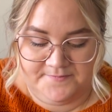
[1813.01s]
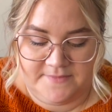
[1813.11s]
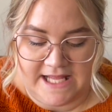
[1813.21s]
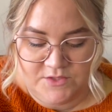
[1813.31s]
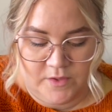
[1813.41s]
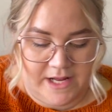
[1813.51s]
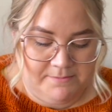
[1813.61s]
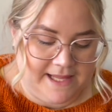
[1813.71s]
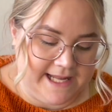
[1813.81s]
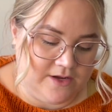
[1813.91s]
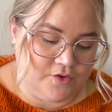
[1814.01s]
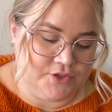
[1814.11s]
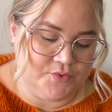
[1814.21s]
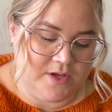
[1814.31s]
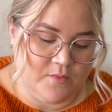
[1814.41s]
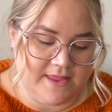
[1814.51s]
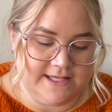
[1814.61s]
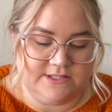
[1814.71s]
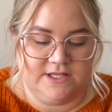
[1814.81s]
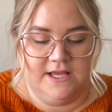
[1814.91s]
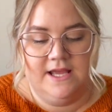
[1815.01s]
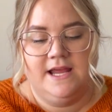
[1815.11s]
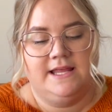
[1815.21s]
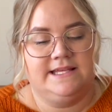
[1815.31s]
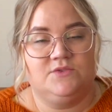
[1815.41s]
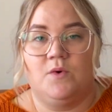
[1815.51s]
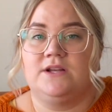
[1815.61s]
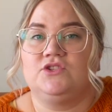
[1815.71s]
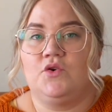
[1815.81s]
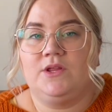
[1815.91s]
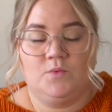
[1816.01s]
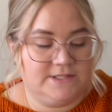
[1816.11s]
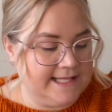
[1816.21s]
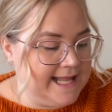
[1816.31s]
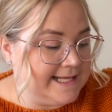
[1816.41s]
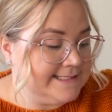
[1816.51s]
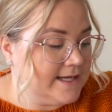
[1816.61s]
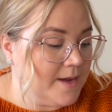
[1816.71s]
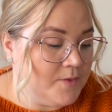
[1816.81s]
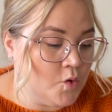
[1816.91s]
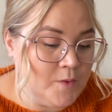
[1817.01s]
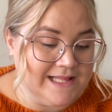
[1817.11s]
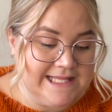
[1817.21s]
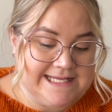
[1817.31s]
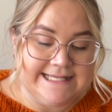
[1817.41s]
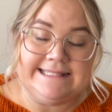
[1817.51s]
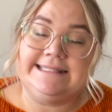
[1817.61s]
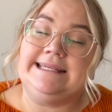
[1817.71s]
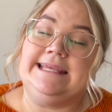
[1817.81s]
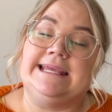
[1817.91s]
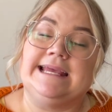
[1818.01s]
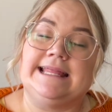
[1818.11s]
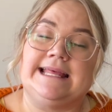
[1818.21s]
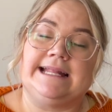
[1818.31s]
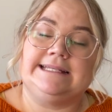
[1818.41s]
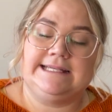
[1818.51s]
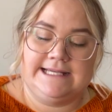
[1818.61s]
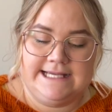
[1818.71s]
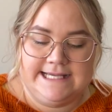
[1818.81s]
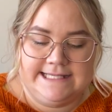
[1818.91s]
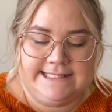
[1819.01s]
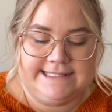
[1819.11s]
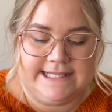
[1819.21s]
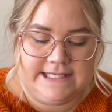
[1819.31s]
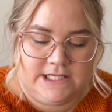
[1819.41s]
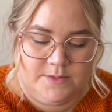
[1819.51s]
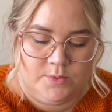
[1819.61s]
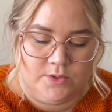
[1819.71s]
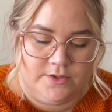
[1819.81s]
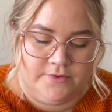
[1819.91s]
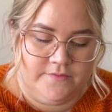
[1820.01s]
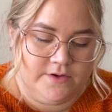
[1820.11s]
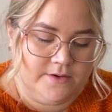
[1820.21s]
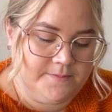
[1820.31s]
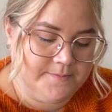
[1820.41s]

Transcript: That's what I'm planning on doing with this one. So it was the last time you will see that said pullover.